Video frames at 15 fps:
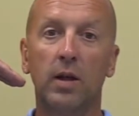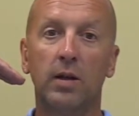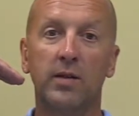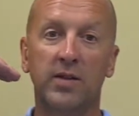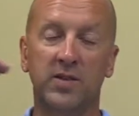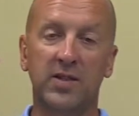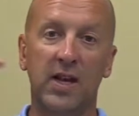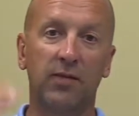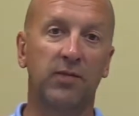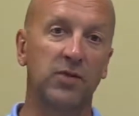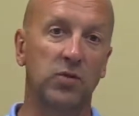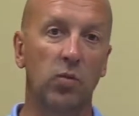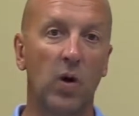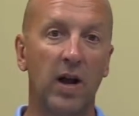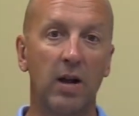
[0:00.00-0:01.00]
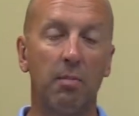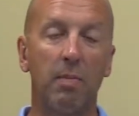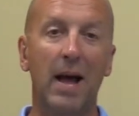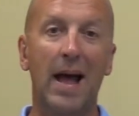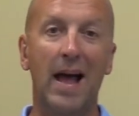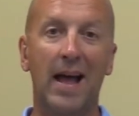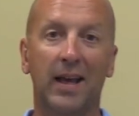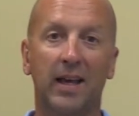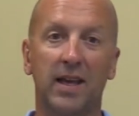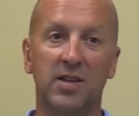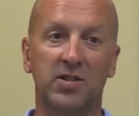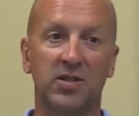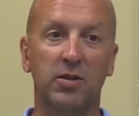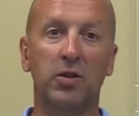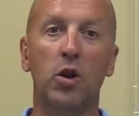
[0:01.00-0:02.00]
the safest way to back is
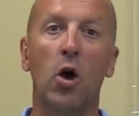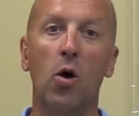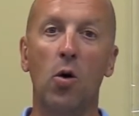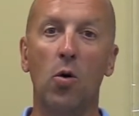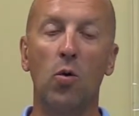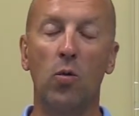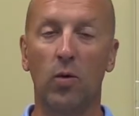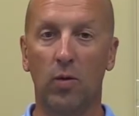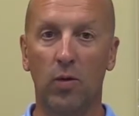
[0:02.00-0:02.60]
to know